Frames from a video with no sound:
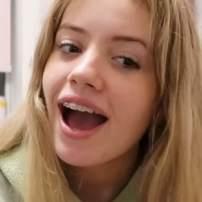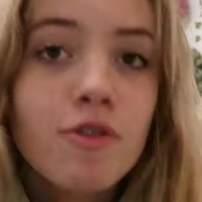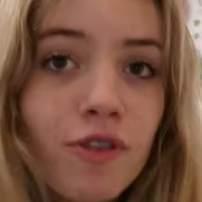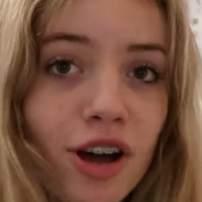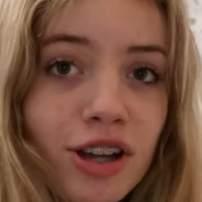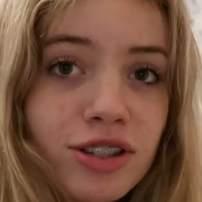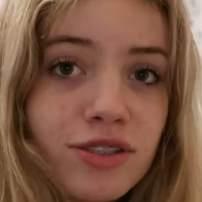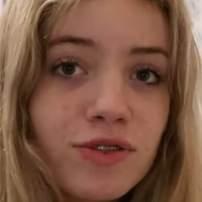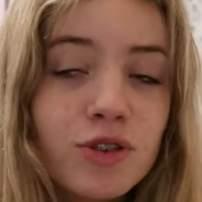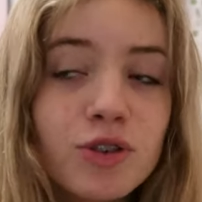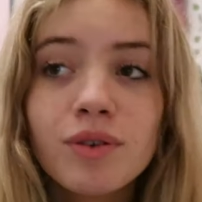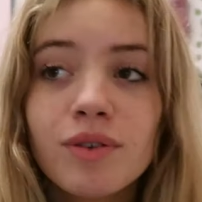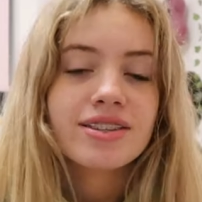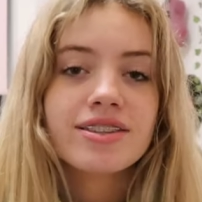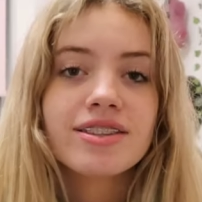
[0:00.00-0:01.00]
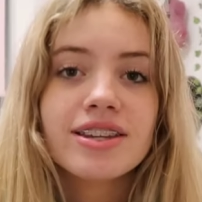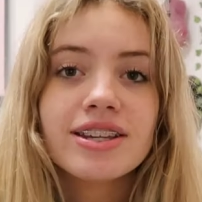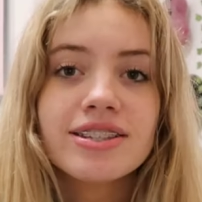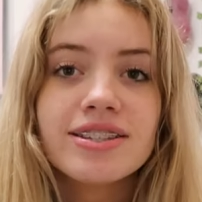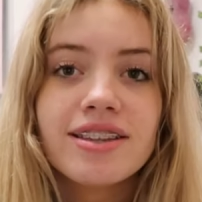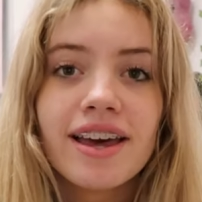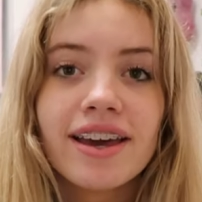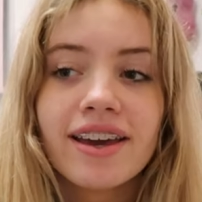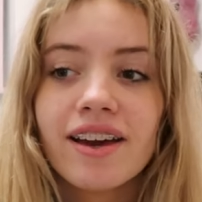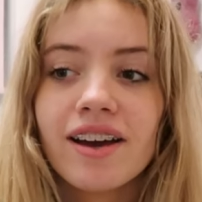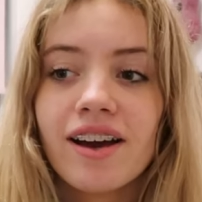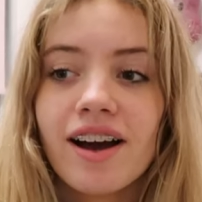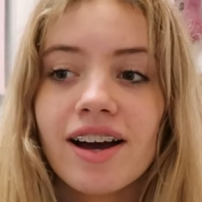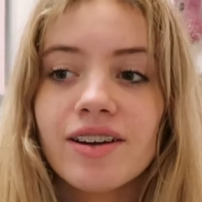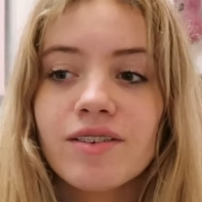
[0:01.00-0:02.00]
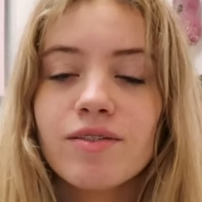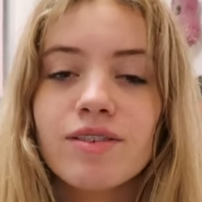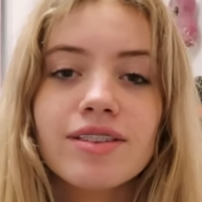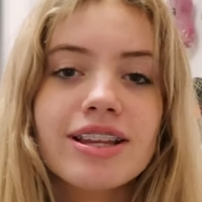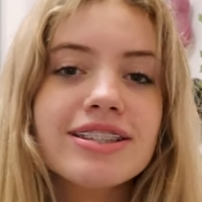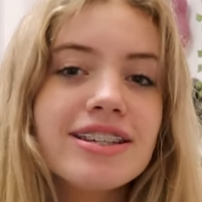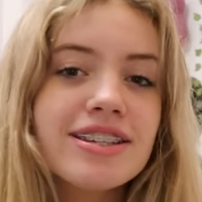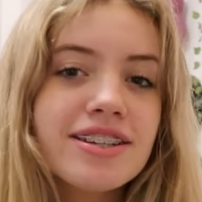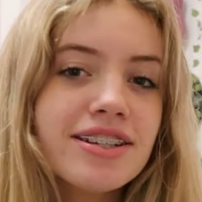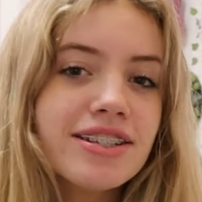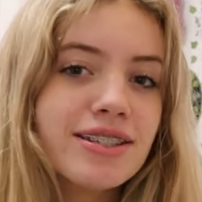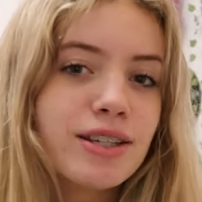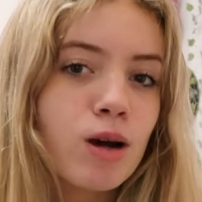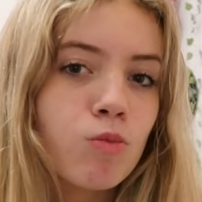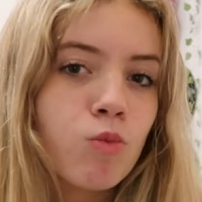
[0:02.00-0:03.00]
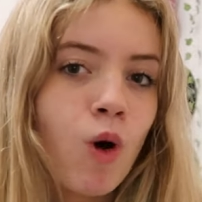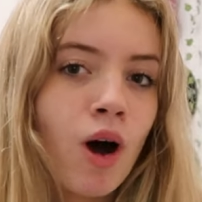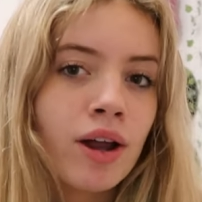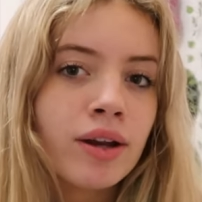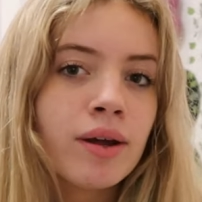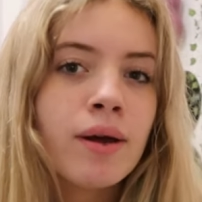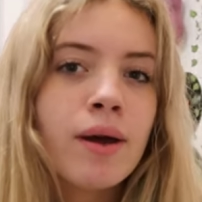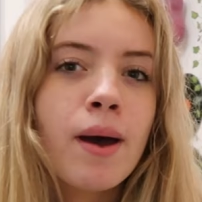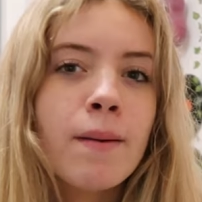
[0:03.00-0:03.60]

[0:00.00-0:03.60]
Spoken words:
First of all, this is like kind of, this isn't a step one,